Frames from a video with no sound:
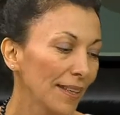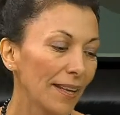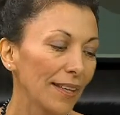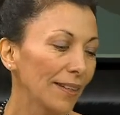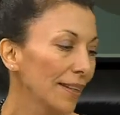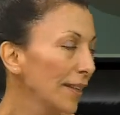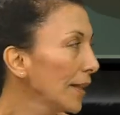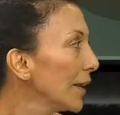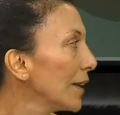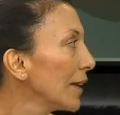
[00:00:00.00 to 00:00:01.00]
Yeah, he's
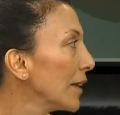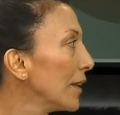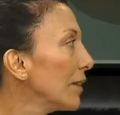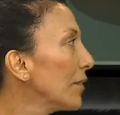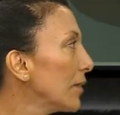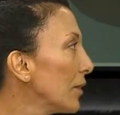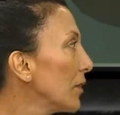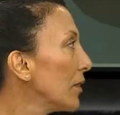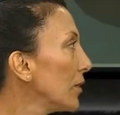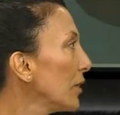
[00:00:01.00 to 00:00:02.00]
basically known for
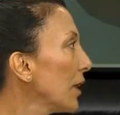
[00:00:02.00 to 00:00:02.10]
this.